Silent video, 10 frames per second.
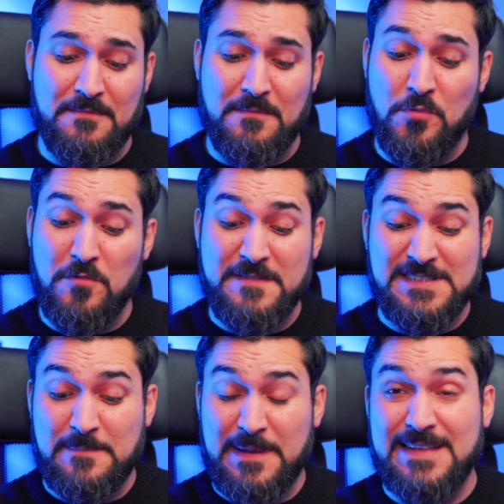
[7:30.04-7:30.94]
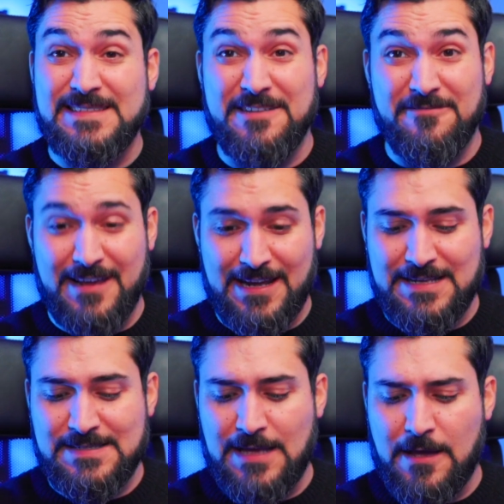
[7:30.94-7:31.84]
more visibility really.
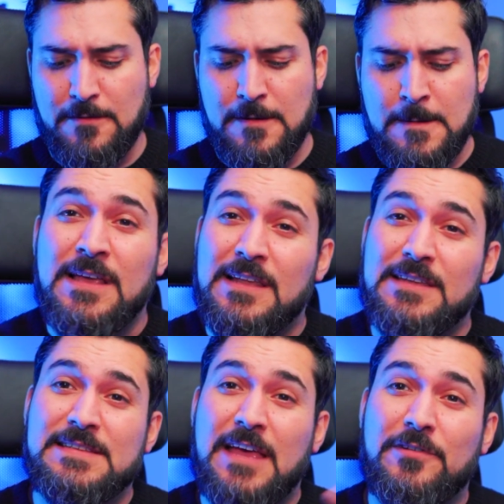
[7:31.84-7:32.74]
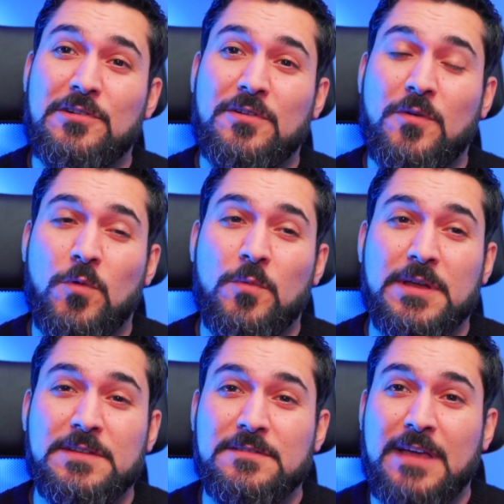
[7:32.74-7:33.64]
So let's have a look what we're
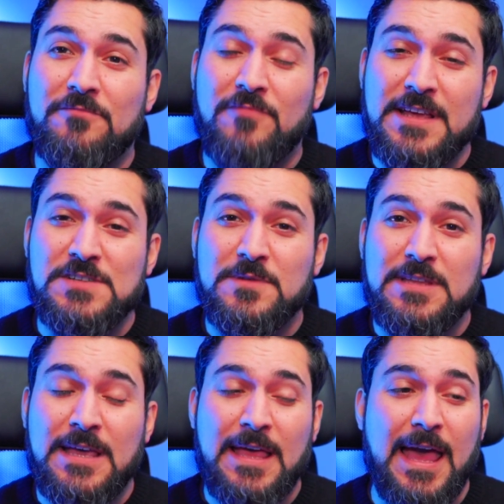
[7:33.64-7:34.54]
going to do down range with it,